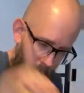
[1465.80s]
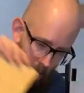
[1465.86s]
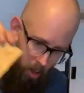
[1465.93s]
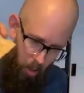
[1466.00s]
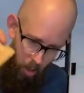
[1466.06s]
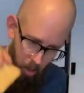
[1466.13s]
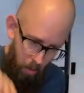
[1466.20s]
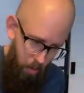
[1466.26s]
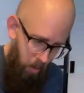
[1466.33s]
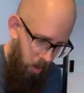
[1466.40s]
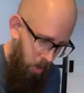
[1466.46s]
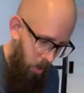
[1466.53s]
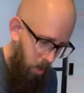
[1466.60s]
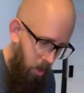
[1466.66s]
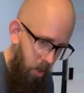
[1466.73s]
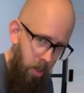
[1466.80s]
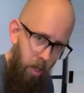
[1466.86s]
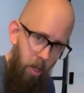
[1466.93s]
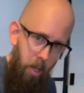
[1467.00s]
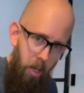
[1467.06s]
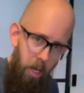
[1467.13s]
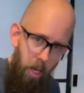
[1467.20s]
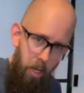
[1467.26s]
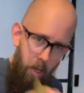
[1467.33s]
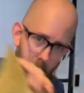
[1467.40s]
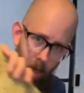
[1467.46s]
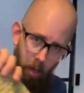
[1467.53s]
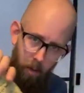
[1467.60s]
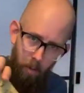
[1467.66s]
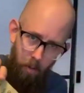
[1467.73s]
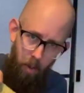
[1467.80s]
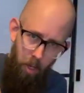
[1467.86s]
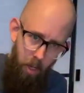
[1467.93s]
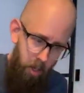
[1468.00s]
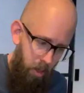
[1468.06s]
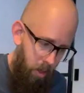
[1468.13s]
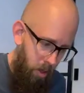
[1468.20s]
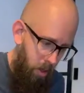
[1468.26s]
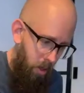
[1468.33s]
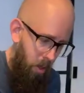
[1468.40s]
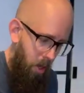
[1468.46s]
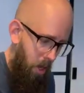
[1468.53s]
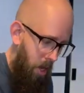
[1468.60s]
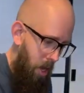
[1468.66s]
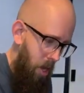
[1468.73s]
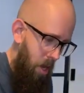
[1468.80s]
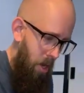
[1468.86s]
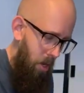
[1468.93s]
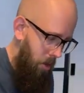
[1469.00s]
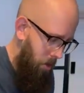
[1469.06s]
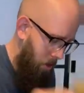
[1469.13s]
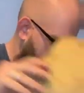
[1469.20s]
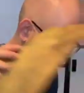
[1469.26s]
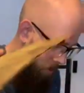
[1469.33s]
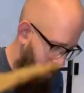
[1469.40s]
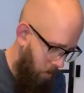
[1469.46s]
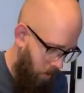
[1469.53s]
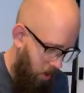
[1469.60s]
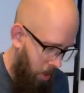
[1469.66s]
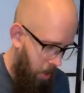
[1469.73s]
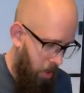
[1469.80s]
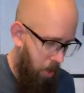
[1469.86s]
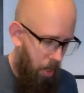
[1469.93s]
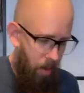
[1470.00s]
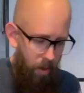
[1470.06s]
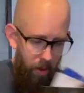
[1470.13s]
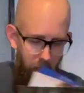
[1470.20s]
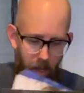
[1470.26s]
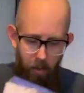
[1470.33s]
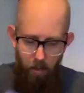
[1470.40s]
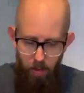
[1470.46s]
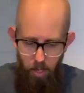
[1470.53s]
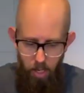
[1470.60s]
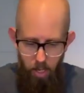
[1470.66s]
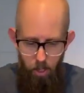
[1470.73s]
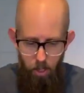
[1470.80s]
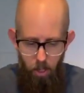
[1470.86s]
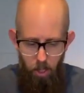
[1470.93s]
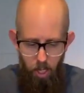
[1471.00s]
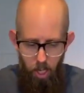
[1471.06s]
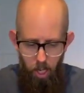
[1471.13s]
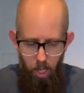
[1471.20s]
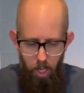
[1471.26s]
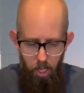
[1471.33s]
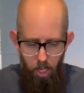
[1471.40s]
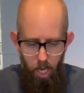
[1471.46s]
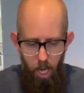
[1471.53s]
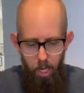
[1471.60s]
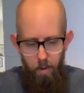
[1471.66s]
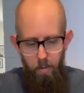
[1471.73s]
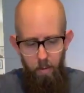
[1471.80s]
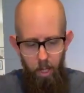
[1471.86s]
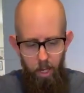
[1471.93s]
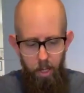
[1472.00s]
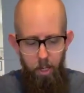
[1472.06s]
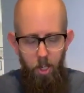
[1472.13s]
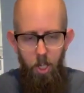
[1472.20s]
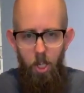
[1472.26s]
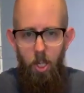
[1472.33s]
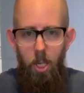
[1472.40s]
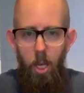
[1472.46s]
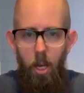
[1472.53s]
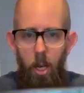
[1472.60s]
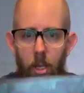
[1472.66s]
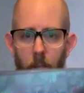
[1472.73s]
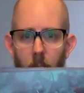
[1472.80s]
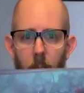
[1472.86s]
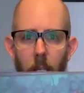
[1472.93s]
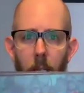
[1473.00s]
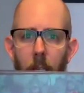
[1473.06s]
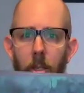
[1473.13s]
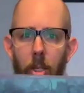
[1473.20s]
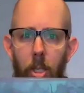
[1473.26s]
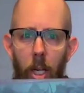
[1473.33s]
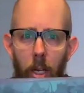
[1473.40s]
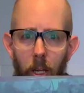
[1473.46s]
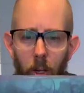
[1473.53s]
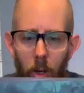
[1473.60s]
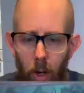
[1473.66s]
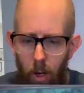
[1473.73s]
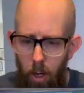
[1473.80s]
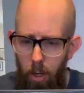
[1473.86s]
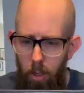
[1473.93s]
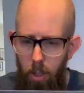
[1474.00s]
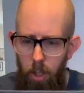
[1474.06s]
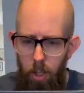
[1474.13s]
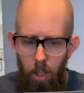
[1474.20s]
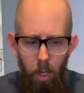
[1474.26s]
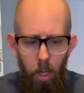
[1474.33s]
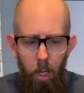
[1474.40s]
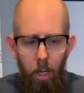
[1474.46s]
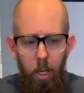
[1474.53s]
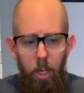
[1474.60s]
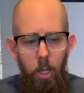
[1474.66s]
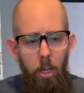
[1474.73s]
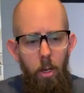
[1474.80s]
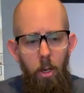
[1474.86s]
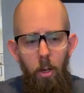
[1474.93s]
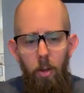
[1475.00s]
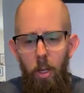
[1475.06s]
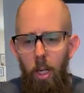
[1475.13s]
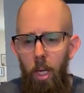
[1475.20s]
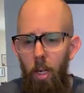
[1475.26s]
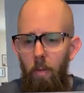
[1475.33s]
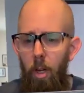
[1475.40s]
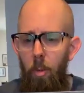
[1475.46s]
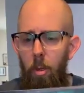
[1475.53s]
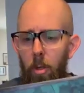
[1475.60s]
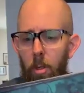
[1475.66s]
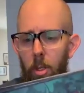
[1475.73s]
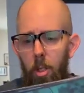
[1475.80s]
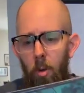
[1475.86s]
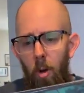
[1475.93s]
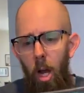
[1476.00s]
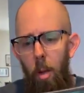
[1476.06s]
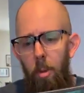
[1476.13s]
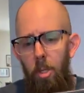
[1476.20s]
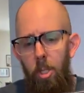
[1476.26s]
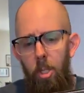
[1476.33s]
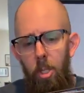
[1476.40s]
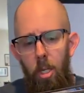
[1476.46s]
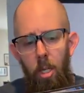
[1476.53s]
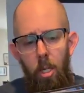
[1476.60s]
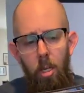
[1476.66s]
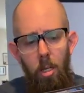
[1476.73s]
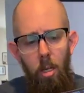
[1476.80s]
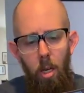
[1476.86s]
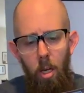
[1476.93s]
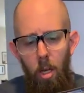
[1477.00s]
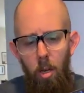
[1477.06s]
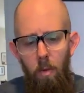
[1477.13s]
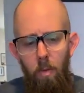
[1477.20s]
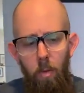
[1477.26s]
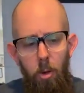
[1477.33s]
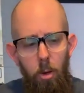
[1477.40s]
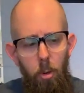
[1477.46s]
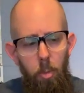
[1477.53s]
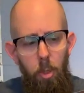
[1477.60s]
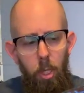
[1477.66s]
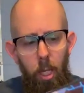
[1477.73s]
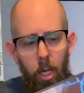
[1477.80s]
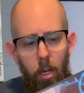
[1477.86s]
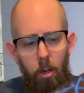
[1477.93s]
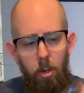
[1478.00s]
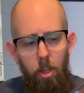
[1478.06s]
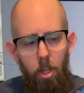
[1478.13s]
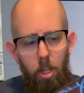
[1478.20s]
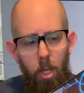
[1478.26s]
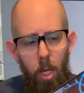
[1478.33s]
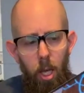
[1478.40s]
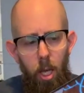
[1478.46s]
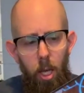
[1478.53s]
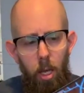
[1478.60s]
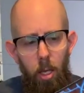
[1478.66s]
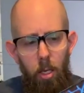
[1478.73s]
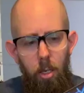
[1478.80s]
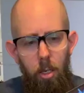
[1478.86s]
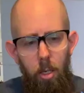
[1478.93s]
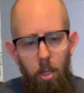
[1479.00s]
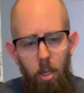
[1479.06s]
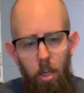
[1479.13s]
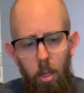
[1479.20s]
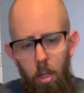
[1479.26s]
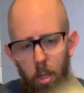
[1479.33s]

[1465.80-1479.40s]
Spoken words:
and another one, and another one, and another one, and then these kind of like scene setting cards here that kind of help you describe a scene for your players, and